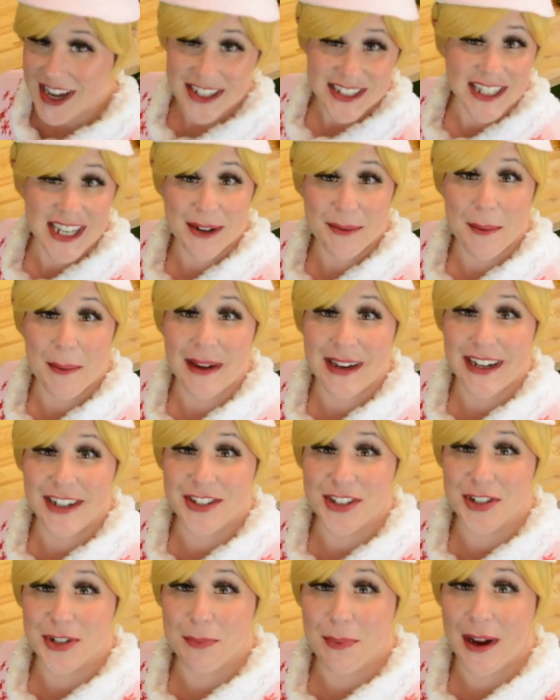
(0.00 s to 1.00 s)
Today we're making
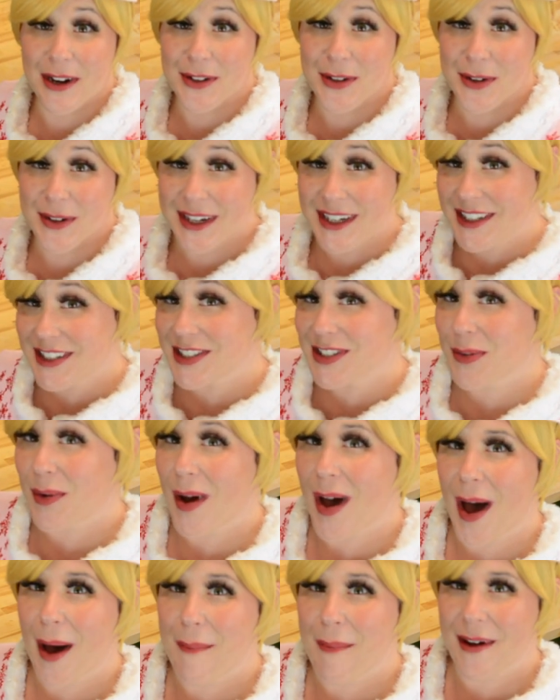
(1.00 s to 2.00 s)
gingerbread cookies, so
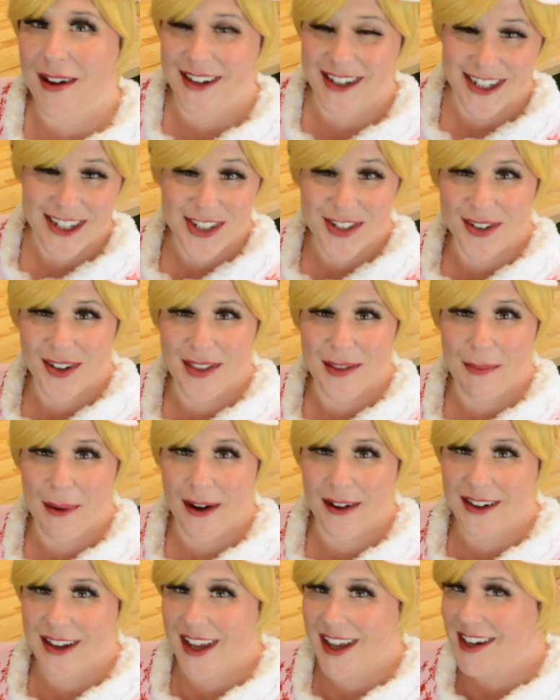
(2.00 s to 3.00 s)
hop on in, join the
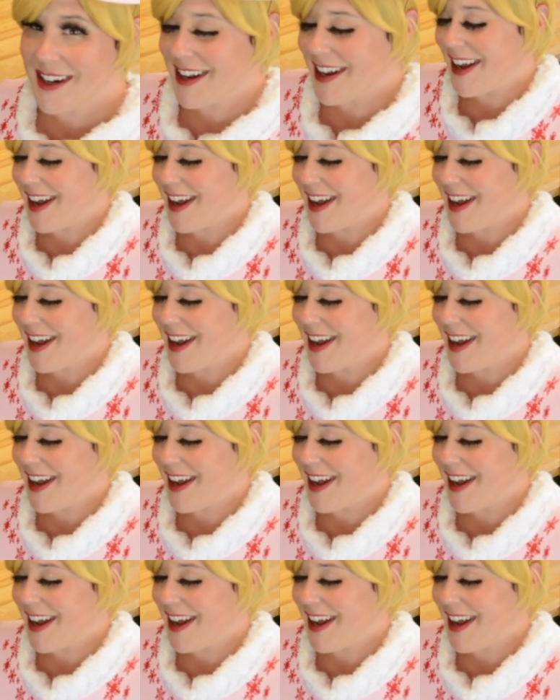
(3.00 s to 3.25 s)
party, and